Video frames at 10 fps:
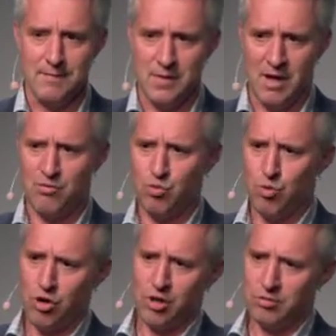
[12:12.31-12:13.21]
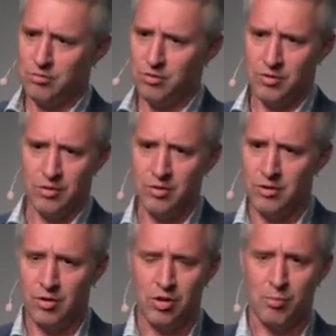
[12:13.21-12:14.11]
They have to walk, you
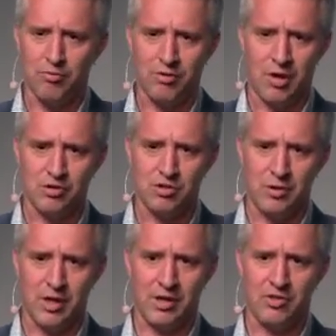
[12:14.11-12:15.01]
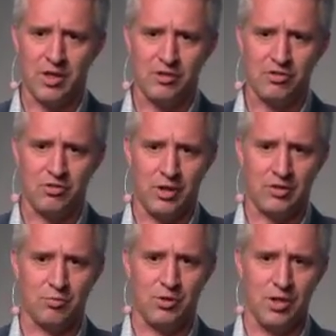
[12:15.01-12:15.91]
know, a couple of hours to a gas station to get
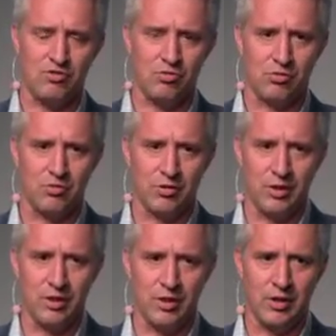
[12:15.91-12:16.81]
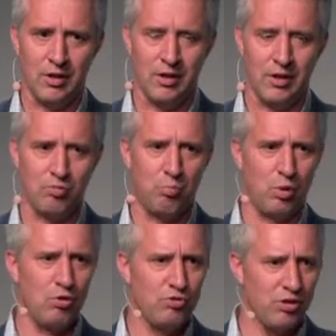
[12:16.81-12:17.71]
some diesel. It's
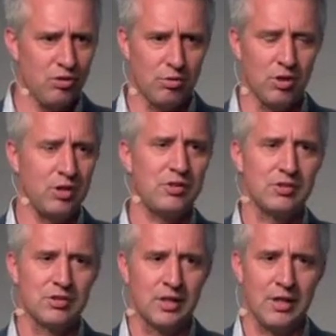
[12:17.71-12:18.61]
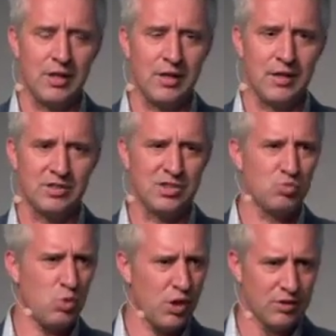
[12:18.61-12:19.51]
polluting the world. It's
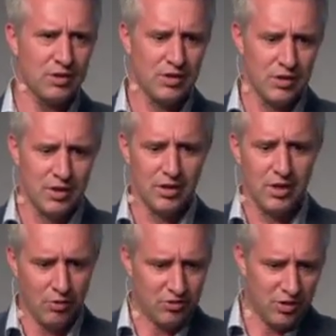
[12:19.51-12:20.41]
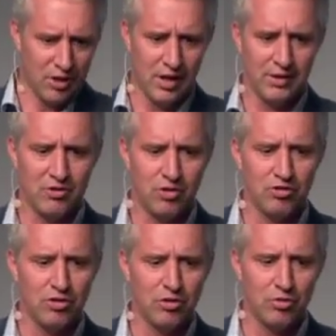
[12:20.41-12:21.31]
just one kerosene light, as you can
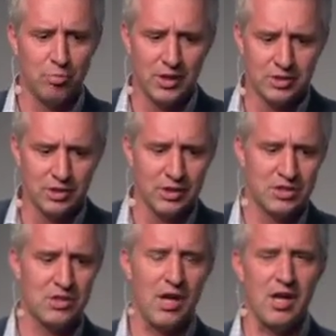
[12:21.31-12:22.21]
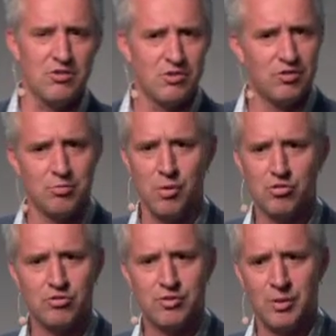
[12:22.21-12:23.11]
see on this picture. It's dangerous.
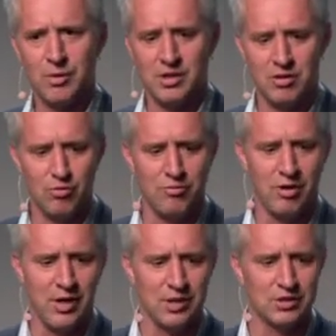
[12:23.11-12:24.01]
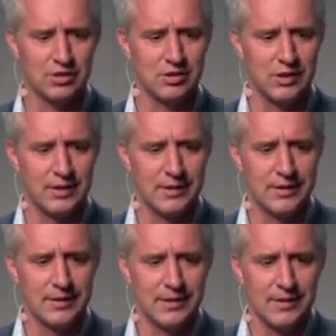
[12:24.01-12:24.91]
Most of them get into fires.
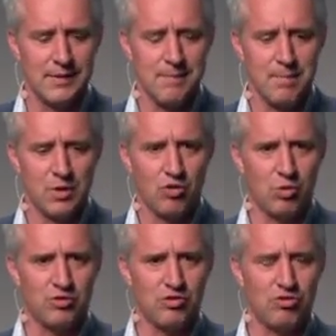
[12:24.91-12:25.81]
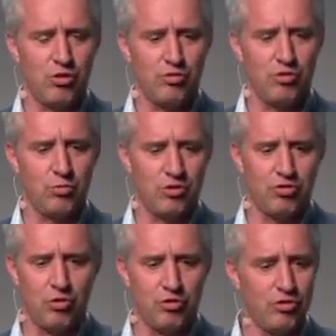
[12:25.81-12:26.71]
So what's the solution? Well, the
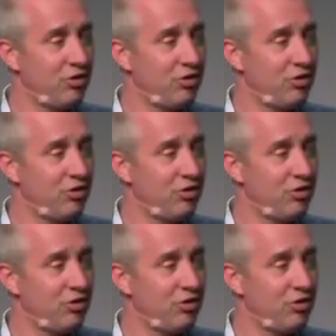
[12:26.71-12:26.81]
solution